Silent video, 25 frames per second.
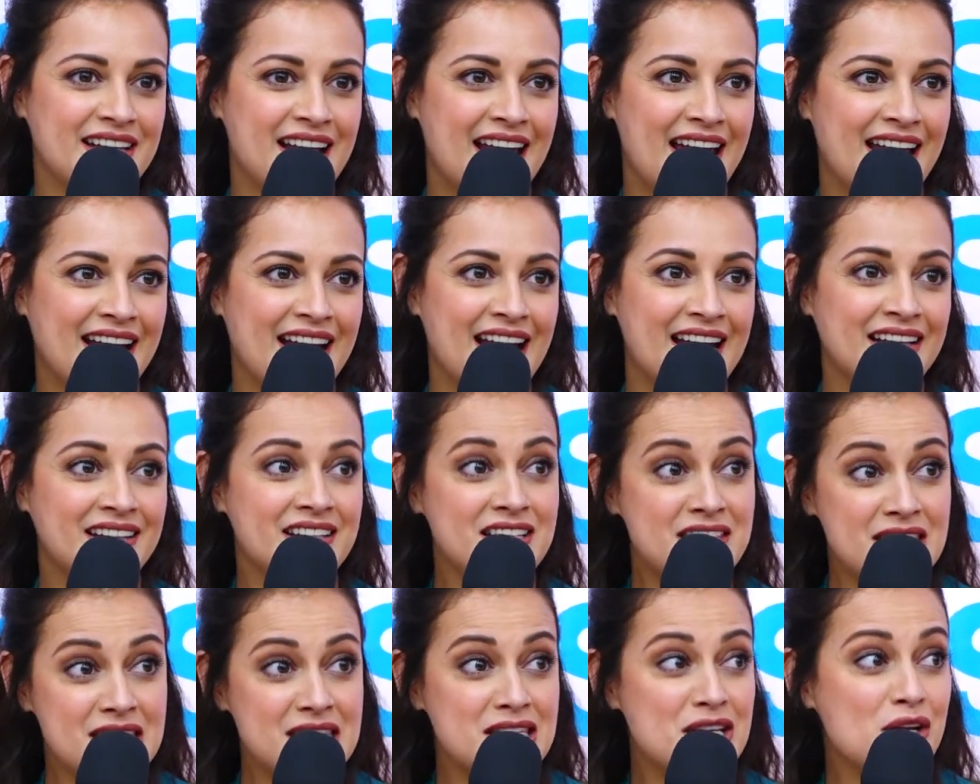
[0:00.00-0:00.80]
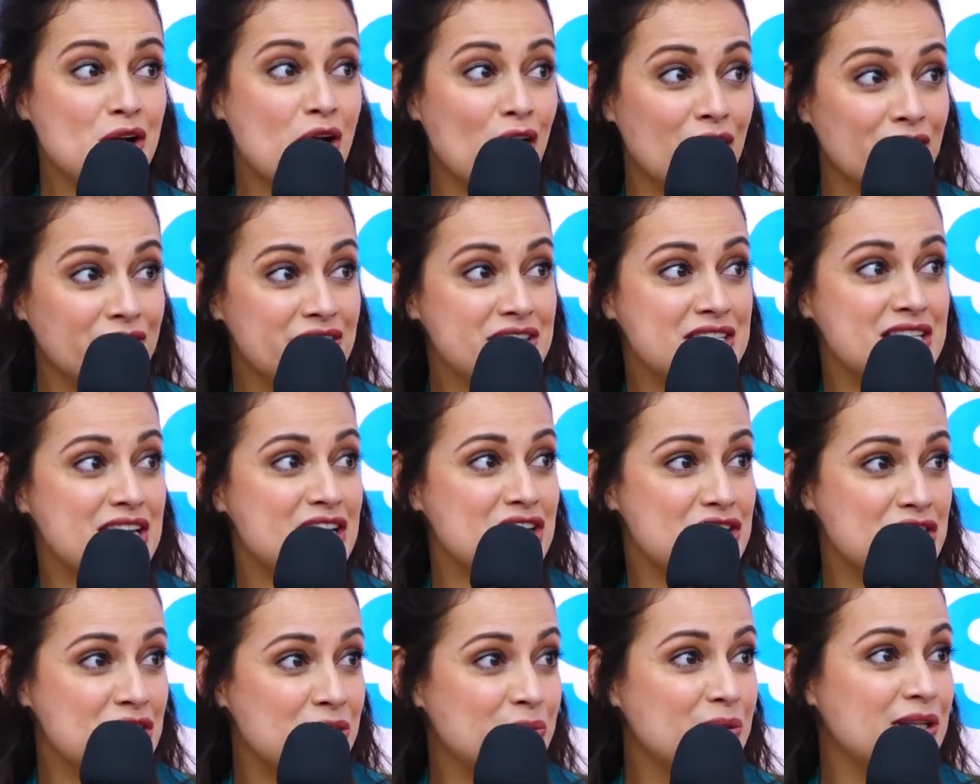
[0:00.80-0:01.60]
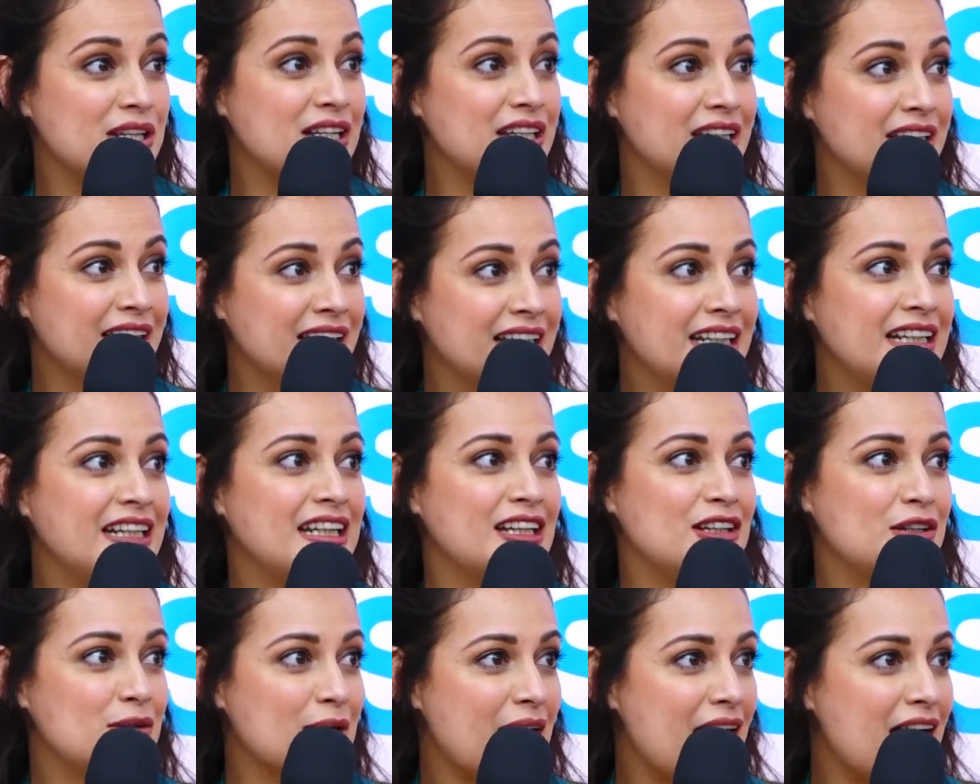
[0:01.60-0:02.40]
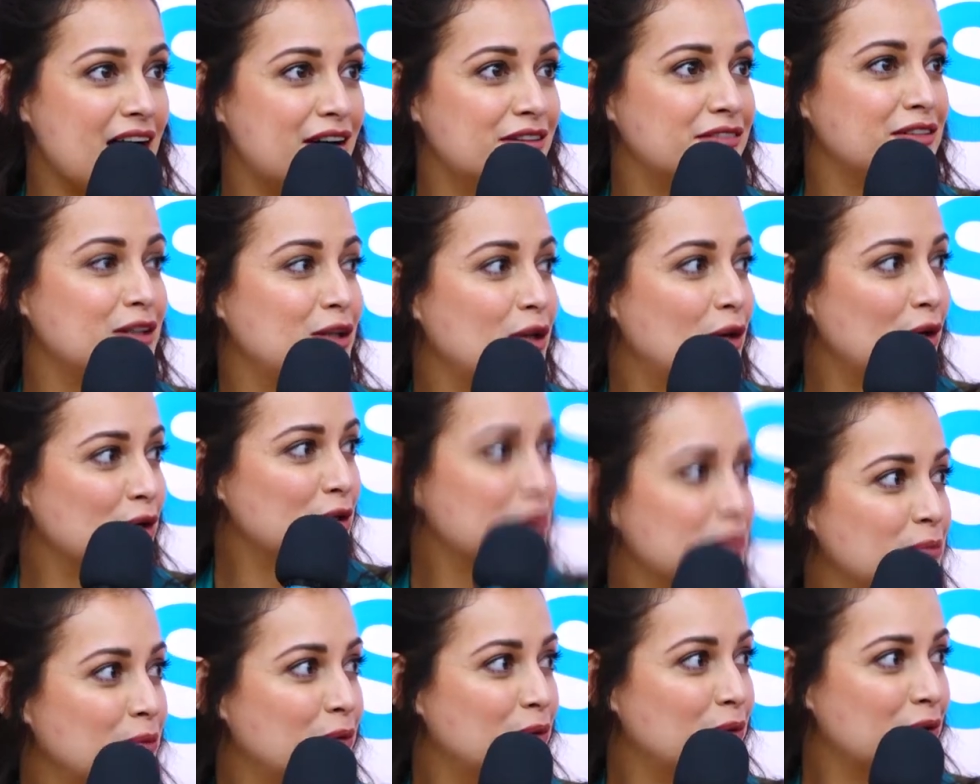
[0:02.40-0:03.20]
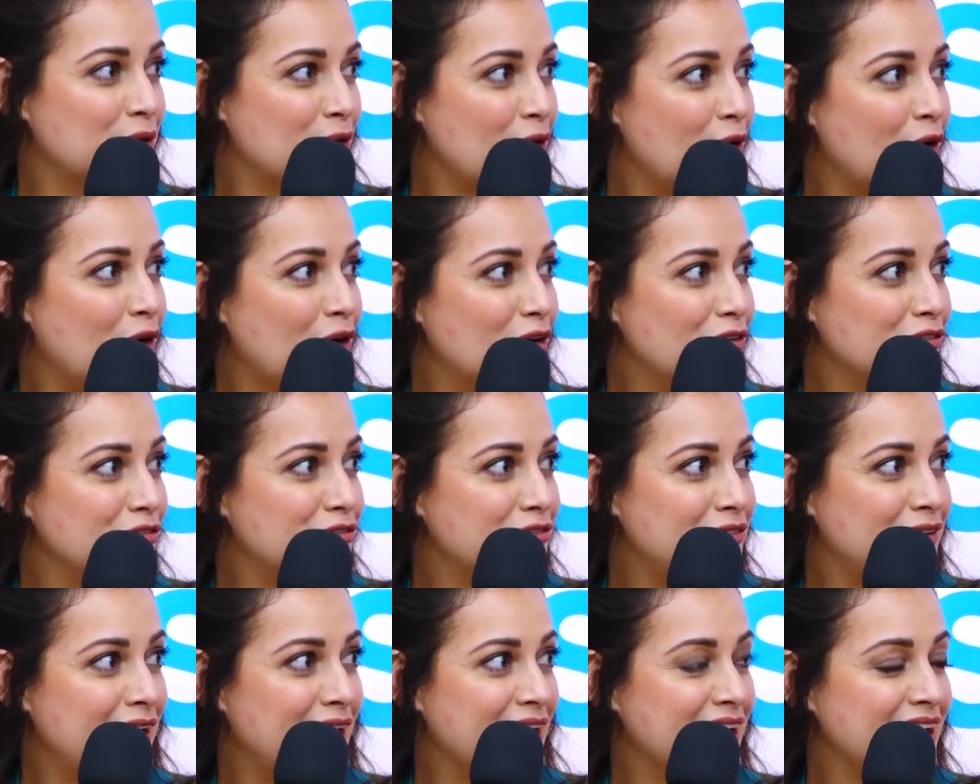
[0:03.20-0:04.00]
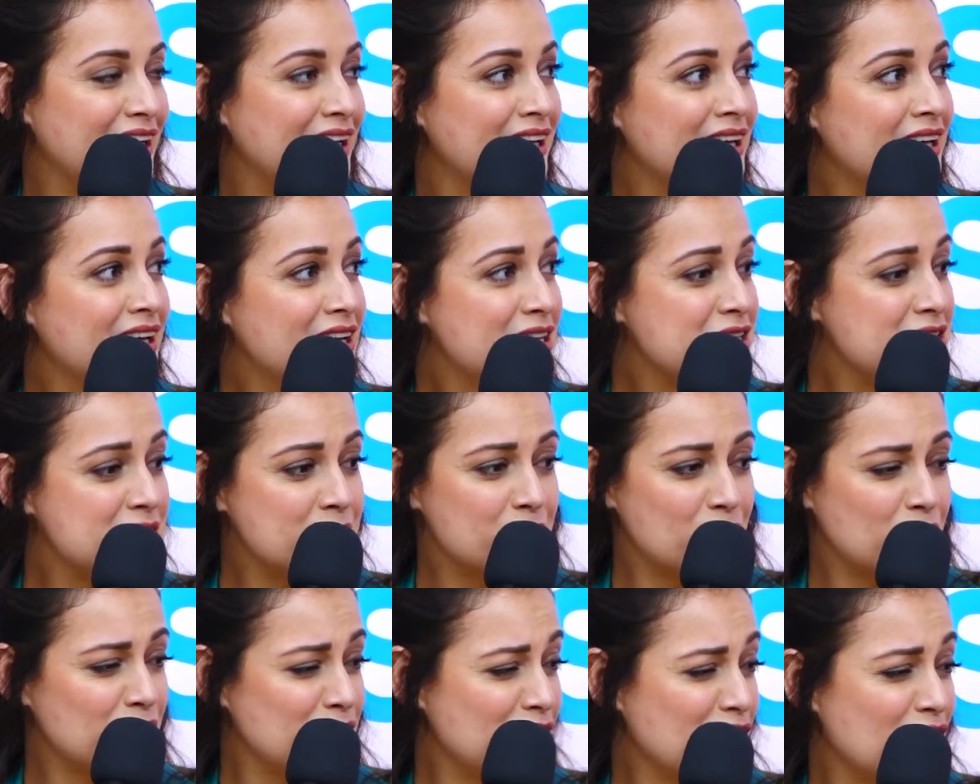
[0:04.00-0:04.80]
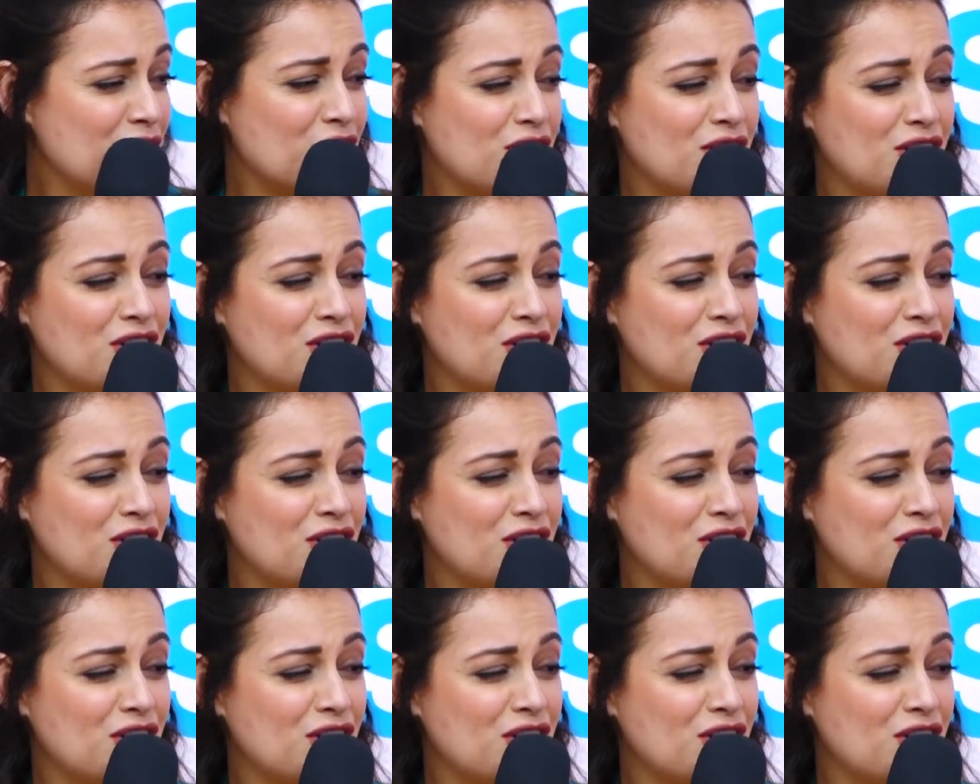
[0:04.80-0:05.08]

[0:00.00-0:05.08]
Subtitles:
And this is a conversation we really need to have a lot more of. Like, Simone, you're